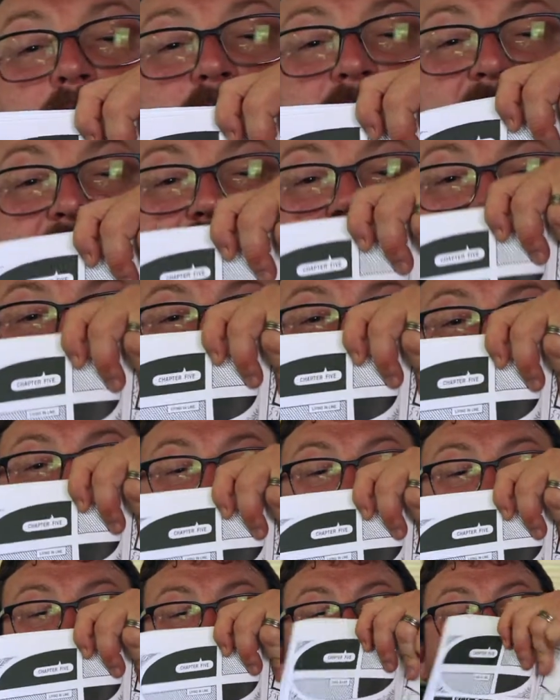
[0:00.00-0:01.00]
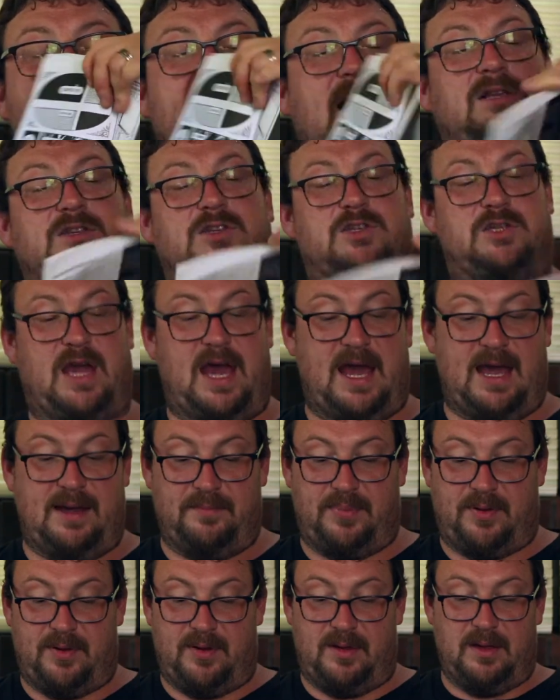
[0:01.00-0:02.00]
panel shape, line
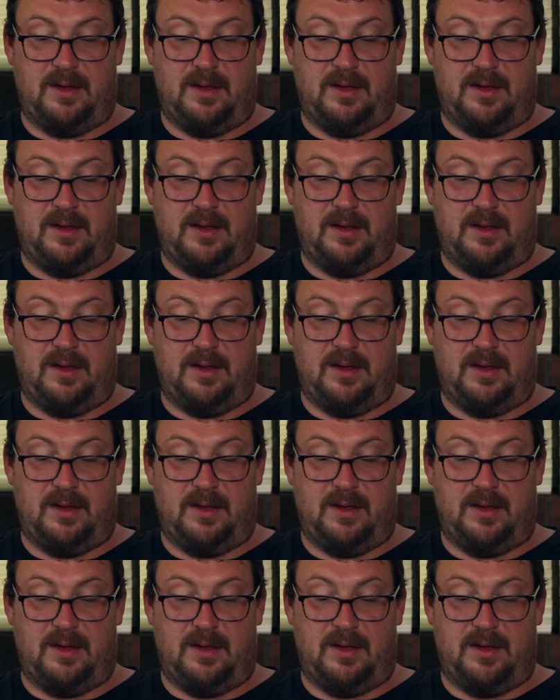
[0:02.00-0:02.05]
shape,